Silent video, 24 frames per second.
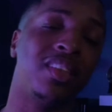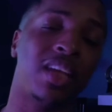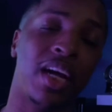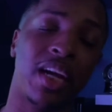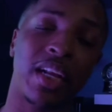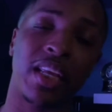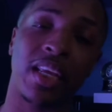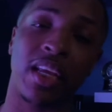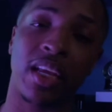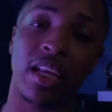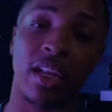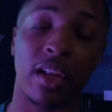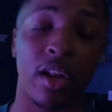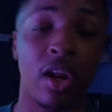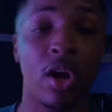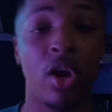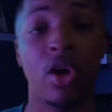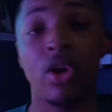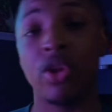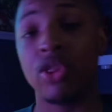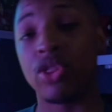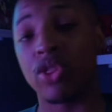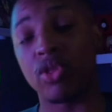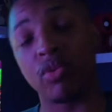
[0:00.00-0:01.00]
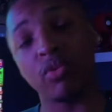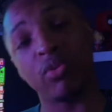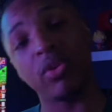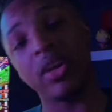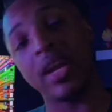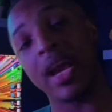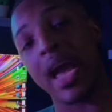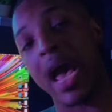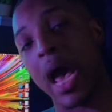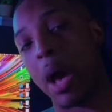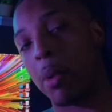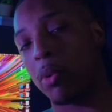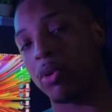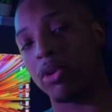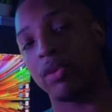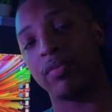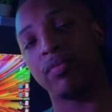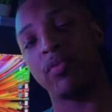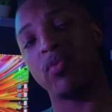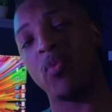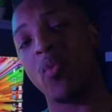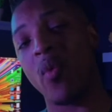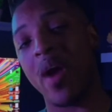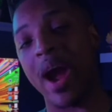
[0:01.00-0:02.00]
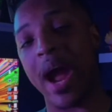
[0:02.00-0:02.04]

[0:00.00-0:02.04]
studying 3 hours,